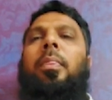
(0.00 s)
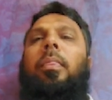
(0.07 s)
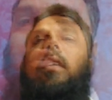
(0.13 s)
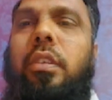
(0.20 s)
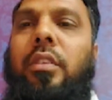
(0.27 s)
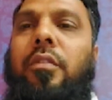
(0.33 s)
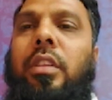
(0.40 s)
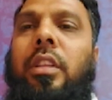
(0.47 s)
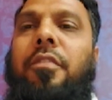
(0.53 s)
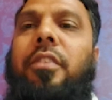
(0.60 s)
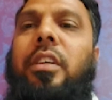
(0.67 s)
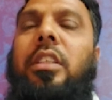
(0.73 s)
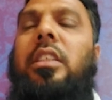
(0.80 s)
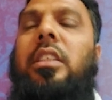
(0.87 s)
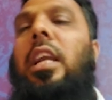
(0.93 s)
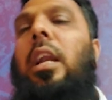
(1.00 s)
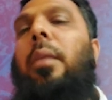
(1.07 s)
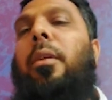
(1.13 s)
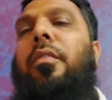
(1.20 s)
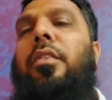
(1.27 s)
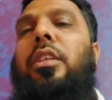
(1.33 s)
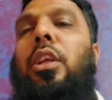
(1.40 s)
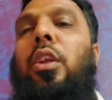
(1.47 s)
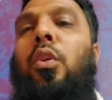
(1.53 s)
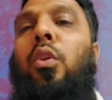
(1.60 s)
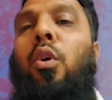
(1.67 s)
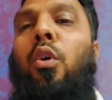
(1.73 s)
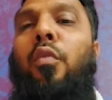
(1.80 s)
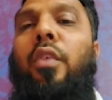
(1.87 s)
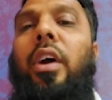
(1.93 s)
when the first statement we see,
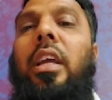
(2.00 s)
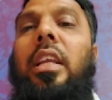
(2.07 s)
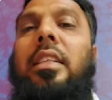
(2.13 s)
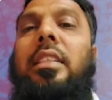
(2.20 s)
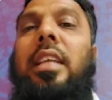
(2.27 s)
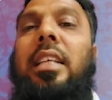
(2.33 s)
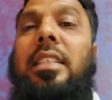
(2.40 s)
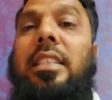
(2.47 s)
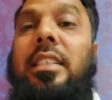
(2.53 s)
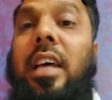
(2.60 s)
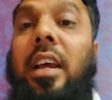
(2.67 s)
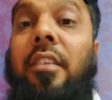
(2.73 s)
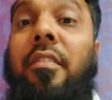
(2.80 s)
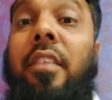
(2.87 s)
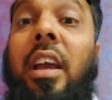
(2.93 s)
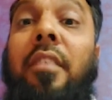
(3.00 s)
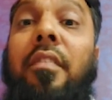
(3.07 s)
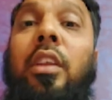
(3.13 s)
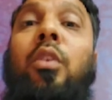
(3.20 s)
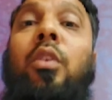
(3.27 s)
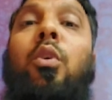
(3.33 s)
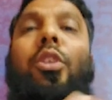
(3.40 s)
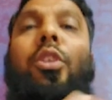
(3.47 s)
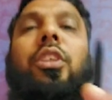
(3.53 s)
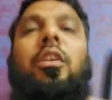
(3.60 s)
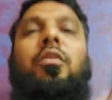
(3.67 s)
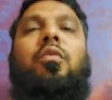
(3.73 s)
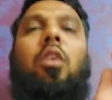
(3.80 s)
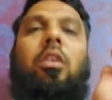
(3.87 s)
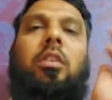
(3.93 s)
no virus can survive in
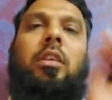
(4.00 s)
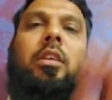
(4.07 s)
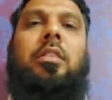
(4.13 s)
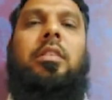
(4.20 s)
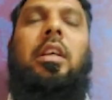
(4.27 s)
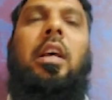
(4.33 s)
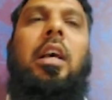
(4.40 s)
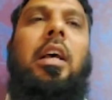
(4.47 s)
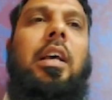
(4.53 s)
ocean waters.